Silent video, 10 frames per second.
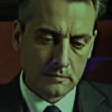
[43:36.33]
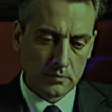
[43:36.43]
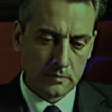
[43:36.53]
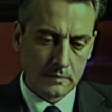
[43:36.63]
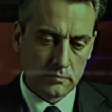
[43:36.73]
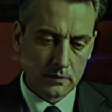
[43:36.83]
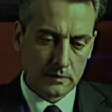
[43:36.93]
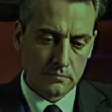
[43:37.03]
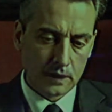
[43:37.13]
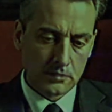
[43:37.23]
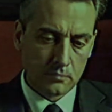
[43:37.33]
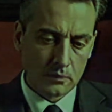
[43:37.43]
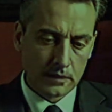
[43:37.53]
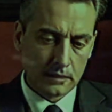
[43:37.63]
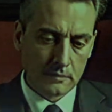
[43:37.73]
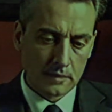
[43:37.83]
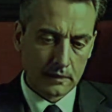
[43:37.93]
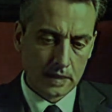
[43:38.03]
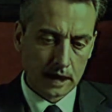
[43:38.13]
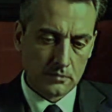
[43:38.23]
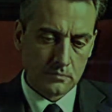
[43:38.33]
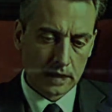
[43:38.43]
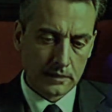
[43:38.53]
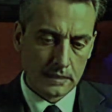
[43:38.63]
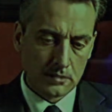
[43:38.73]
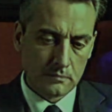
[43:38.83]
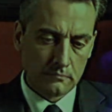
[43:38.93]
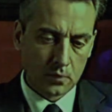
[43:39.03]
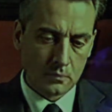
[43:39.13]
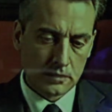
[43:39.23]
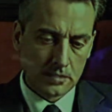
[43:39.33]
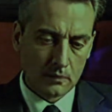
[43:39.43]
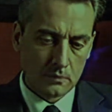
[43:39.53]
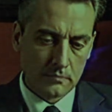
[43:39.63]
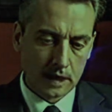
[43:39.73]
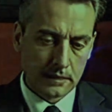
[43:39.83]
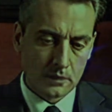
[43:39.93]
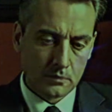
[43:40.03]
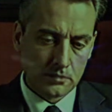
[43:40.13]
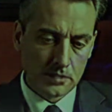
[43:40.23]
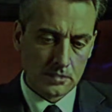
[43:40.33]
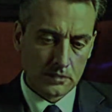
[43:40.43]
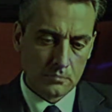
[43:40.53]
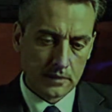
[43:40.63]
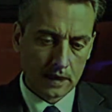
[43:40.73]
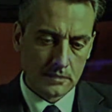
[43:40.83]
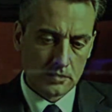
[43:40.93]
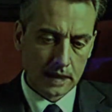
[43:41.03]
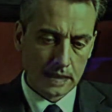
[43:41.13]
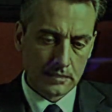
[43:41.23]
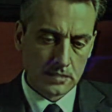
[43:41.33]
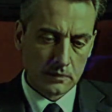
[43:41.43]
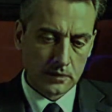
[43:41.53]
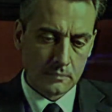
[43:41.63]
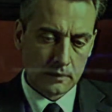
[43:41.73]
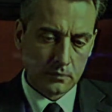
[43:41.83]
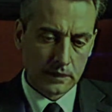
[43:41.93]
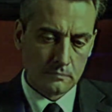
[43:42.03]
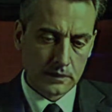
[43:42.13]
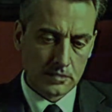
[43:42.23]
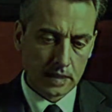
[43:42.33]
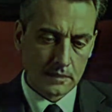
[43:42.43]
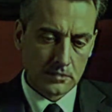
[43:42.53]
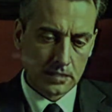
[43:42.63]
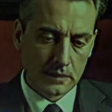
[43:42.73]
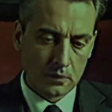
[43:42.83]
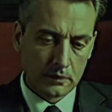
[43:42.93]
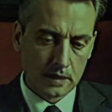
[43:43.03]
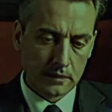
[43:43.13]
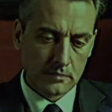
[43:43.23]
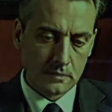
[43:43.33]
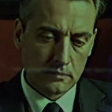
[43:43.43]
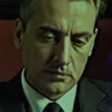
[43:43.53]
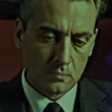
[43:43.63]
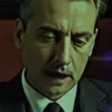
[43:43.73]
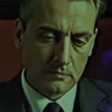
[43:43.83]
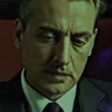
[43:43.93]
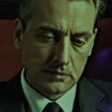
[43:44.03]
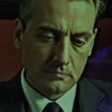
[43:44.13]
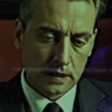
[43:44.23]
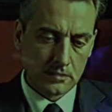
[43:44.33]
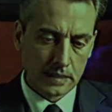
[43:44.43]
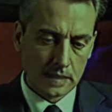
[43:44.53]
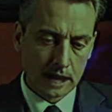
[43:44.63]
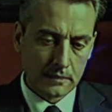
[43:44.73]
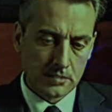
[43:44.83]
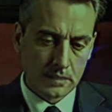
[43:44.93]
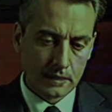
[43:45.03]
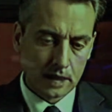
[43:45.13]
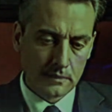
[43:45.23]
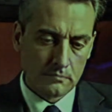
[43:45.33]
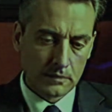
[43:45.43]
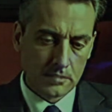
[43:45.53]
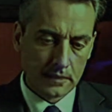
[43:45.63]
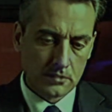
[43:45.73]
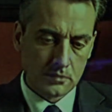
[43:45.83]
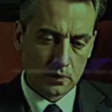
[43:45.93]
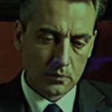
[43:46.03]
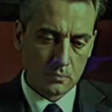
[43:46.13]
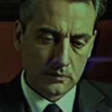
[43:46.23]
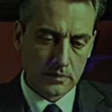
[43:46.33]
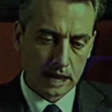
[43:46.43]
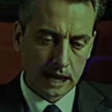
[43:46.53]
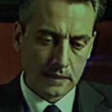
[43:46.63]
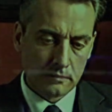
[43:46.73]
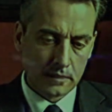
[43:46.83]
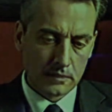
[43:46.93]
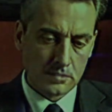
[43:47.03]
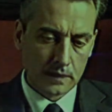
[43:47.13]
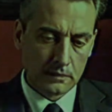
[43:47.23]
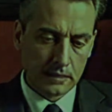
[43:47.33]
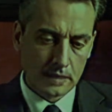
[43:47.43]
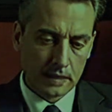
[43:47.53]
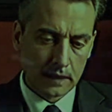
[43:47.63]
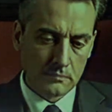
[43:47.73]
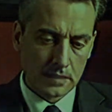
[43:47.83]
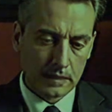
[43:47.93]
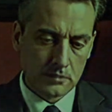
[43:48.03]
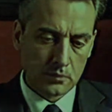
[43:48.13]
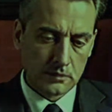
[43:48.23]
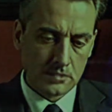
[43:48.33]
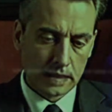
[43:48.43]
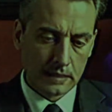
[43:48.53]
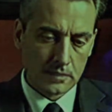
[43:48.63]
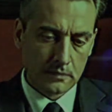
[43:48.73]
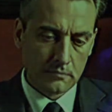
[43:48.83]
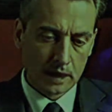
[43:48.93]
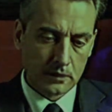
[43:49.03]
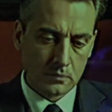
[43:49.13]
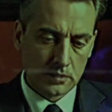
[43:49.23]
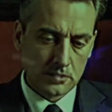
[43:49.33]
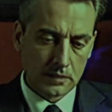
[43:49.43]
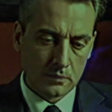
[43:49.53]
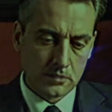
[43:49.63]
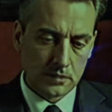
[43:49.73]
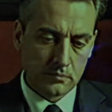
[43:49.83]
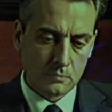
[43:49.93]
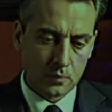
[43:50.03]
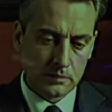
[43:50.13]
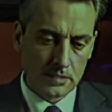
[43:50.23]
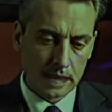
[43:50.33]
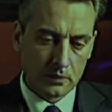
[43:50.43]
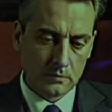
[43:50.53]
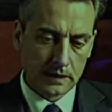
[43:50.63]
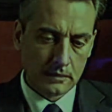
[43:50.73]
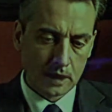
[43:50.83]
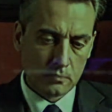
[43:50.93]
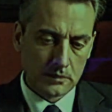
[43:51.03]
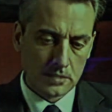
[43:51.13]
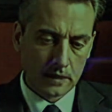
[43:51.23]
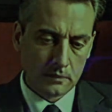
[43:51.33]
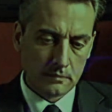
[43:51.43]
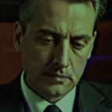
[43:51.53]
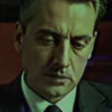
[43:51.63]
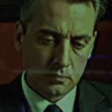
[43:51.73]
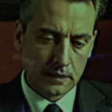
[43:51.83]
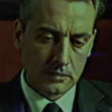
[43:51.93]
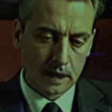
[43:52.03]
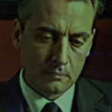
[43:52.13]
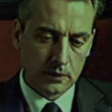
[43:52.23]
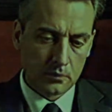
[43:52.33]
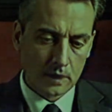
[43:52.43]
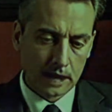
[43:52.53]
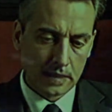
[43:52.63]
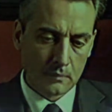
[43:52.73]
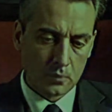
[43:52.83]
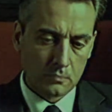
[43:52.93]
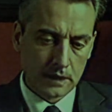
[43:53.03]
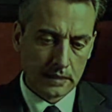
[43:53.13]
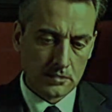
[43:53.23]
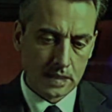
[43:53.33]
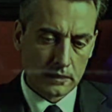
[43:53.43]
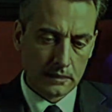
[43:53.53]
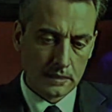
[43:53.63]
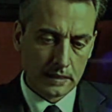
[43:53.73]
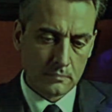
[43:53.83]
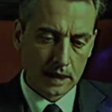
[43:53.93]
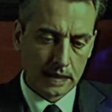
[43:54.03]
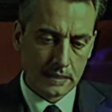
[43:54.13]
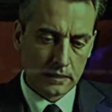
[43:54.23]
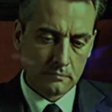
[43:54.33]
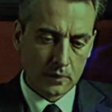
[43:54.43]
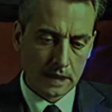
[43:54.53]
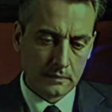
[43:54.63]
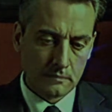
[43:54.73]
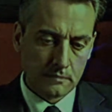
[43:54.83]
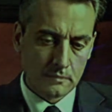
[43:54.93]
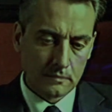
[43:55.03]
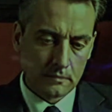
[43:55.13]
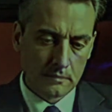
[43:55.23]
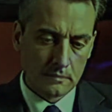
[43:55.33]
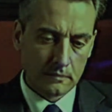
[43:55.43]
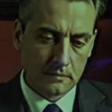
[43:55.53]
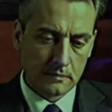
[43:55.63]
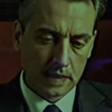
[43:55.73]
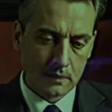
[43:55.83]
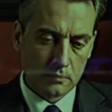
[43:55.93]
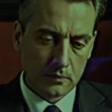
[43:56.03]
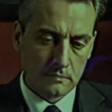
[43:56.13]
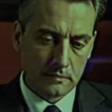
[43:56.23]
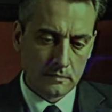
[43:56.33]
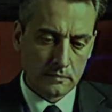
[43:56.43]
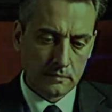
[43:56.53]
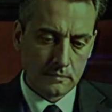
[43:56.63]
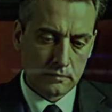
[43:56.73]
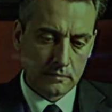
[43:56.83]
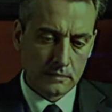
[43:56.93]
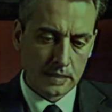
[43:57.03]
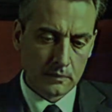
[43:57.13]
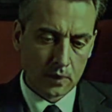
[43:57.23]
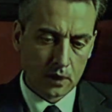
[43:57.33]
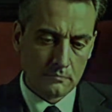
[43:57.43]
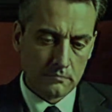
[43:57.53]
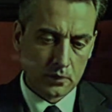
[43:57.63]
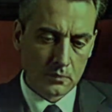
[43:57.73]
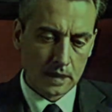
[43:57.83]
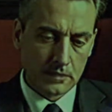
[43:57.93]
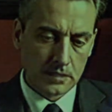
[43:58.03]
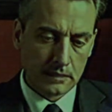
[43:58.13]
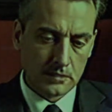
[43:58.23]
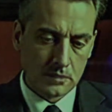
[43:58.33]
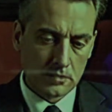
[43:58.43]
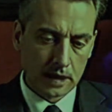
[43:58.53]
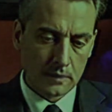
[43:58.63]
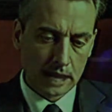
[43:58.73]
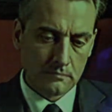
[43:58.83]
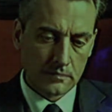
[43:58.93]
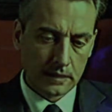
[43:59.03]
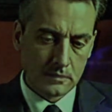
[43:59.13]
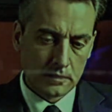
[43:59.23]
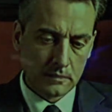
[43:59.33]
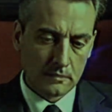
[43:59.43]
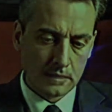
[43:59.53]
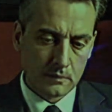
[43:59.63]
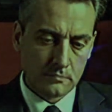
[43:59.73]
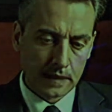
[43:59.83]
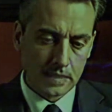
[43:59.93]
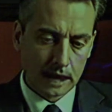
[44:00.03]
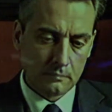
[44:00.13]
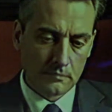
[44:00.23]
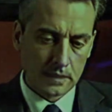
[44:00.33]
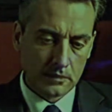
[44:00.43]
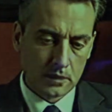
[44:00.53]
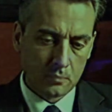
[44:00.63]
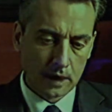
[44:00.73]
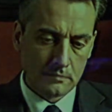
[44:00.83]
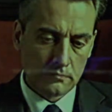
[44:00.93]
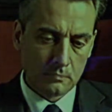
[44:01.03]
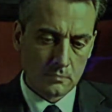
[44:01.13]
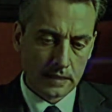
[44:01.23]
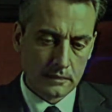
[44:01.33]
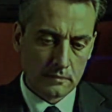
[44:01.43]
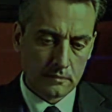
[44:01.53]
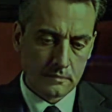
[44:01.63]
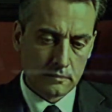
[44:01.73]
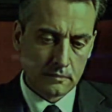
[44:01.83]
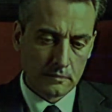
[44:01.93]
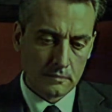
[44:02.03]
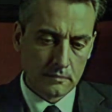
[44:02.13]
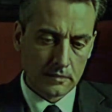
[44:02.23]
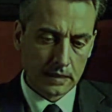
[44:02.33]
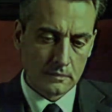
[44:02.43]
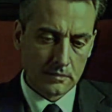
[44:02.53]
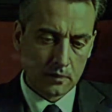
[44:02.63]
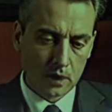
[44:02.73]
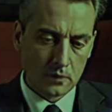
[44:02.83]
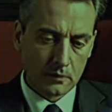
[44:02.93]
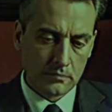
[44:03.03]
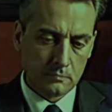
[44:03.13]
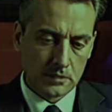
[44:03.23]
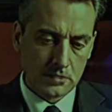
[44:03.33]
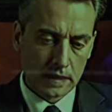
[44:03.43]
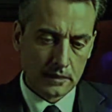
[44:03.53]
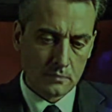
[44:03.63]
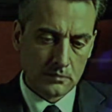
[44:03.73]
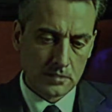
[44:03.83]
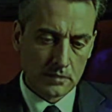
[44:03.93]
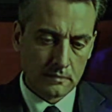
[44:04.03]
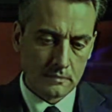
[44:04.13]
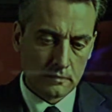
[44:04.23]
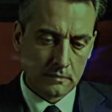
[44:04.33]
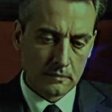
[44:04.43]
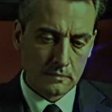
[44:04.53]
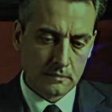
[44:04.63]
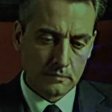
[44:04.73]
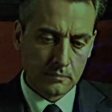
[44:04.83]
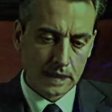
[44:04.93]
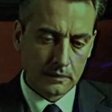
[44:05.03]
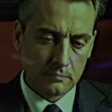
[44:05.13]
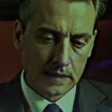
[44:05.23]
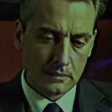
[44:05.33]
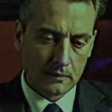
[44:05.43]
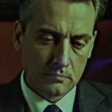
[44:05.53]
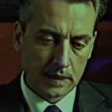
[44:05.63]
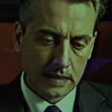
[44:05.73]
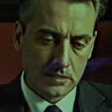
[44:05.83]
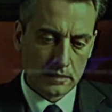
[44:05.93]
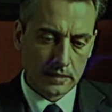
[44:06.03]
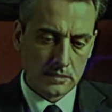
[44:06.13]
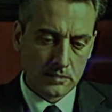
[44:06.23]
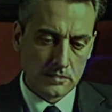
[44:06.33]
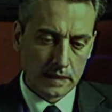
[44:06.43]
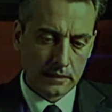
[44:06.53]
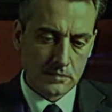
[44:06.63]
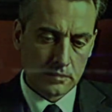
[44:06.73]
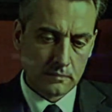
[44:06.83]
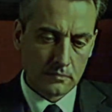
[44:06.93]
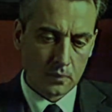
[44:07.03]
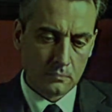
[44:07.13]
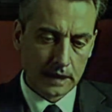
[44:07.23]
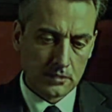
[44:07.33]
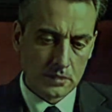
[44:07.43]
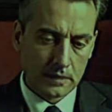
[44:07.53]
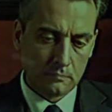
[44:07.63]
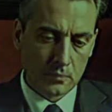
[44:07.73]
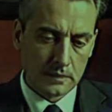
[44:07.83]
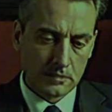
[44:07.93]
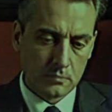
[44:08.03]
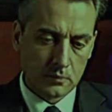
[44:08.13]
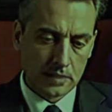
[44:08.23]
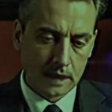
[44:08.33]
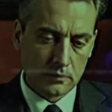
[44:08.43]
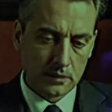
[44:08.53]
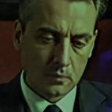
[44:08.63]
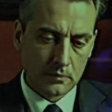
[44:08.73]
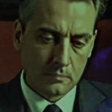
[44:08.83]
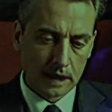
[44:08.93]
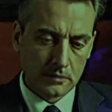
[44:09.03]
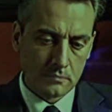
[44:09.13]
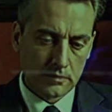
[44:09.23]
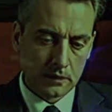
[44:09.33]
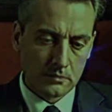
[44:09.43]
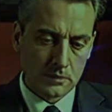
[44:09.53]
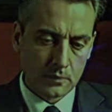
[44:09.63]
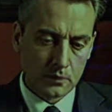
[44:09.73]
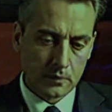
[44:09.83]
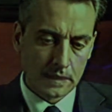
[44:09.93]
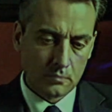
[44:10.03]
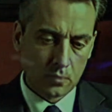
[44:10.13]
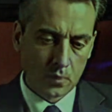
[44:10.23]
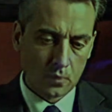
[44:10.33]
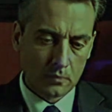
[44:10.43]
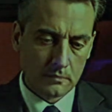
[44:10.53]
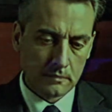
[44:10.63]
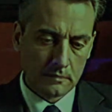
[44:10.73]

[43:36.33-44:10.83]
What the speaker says: For that very fresh body, at last writhing into full and terrifying consciousness with eyes dilated at the memory of its last scene on earth, threw out its frantic hands in a life and death struggle with the air, and suddenly collapsing into a second and final dissolution from which there could be no return, screamed out the cry that will ring eternally in my aching brain. "Help! Keep off, you cursed little towhead fiend! Keep damned needle away from me!" The horror from the shadows. Many men have related hideous things, not mentioned in print, which happened on the battlefields of the Great War.